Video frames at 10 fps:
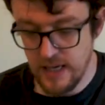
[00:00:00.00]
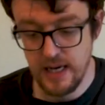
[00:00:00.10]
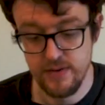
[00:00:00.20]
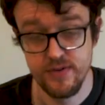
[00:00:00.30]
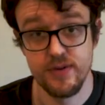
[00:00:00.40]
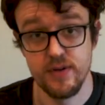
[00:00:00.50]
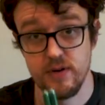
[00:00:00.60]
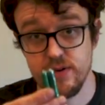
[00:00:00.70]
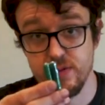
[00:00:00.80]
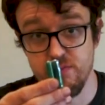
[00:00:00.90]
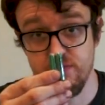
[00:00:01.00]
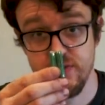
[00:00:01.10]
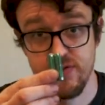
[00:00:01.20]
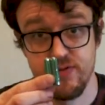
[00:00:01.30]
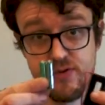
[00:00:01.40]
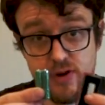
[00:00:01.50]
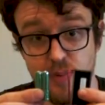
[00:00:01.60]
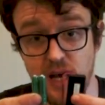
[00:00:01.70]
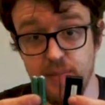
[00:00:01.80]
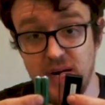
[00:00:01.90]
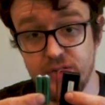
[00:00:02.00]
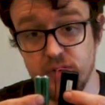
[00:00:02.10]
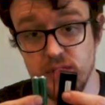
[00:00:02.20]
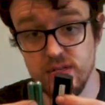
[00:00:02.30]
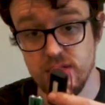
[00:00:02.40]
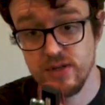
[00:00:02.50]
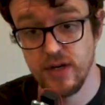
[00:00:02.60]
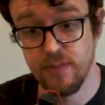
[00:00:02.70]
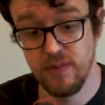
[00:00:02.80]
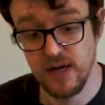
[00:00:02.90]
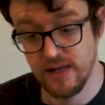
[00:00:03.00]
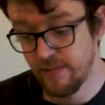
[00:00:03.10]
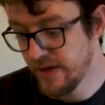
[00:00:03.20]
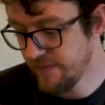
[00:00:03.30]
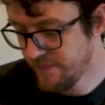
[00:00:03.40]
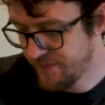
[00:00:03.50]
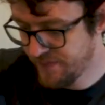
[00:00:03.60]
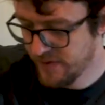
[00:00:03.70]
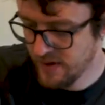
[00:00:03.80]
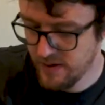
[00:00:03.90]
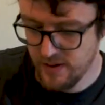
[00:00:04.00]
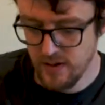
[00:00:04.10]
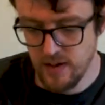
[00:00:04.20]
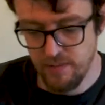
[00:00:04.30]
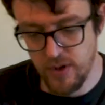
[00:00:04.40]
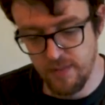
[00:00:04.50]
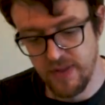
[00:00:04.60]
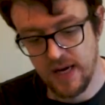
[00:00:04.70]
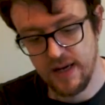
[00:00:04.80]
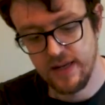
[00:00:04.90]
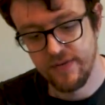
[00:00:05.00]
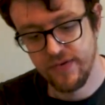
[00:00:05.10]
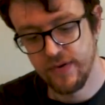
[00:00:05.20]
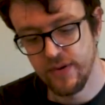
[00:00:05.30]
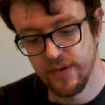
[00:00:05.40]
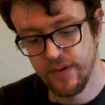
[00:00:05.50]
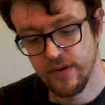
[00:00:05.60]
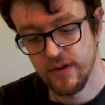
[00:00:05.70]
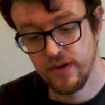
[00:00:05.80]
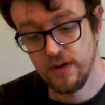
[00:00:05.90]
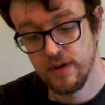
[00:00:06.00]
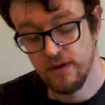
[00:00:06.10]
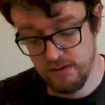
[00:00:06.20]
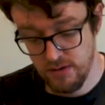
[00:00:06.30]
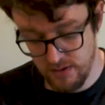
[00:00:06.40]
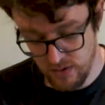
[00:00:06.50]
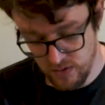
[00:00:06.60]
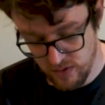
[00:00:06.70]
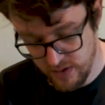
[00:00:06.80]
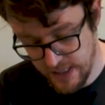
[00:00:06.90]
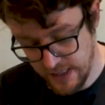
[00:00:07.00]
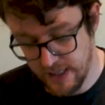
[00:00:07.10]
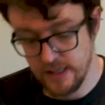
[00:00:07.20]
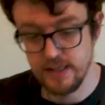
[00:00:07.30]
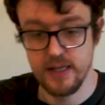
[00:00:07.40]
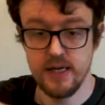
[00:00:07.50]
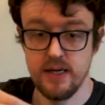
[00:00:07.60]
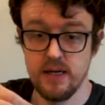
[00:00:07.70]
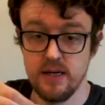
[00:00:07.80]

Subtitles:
and some AAA batteries. So you plug them in, pop that into that connector there,